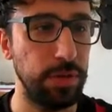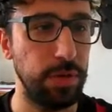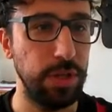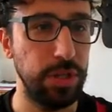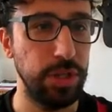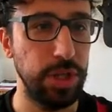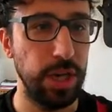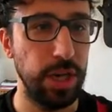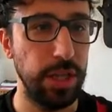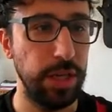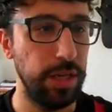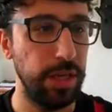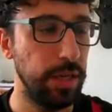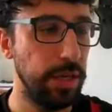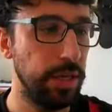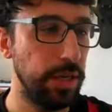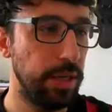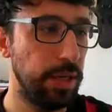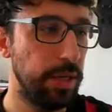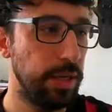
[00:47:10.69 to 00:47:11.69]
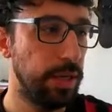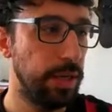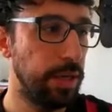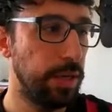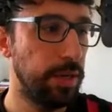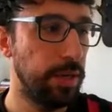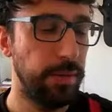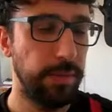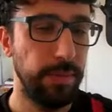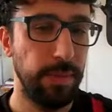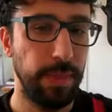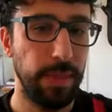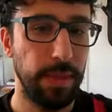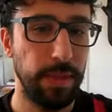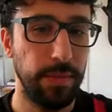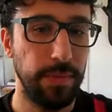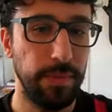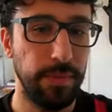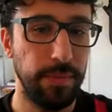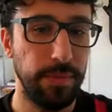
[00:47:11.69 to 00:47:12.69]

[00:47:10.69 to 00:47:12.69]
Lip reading: each other. I definitely don't agree. I think